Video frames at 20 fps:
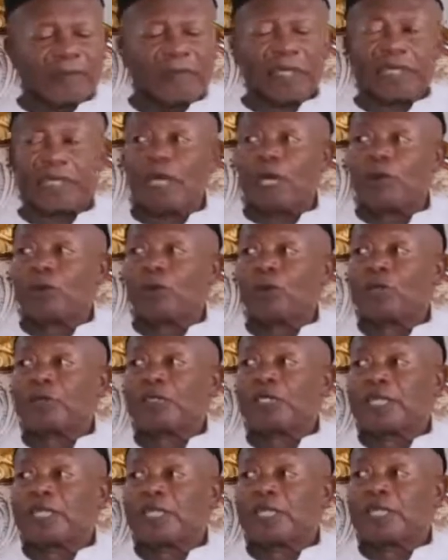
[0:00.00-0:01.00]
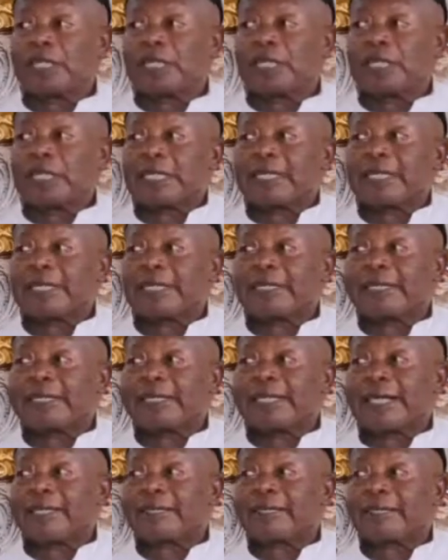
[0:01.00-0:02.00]
Then I wrote
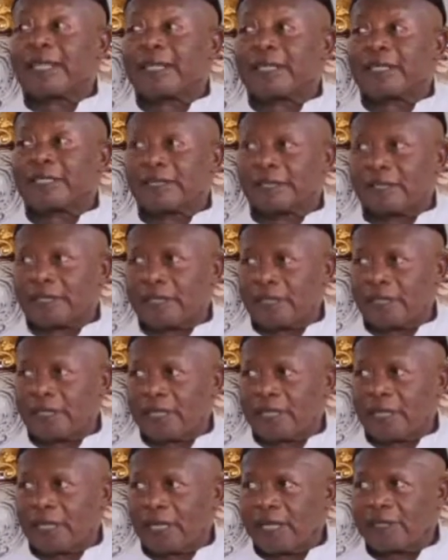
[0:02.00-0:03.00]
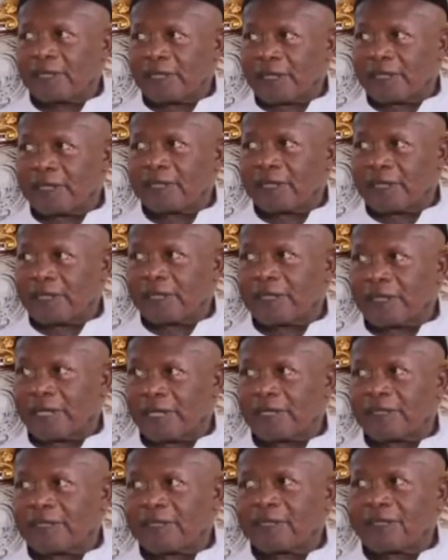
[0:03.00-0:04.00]
Tetse,
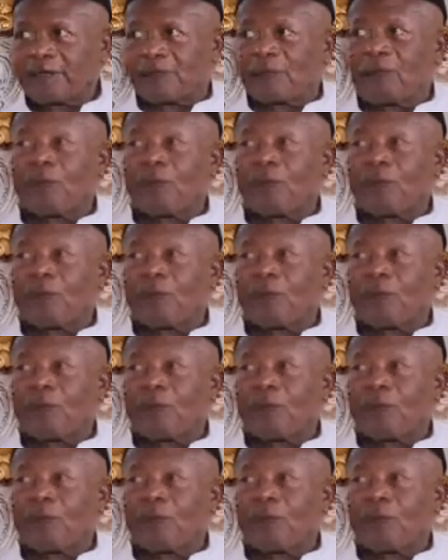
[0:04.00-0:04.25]
T-S-E-T-S-E.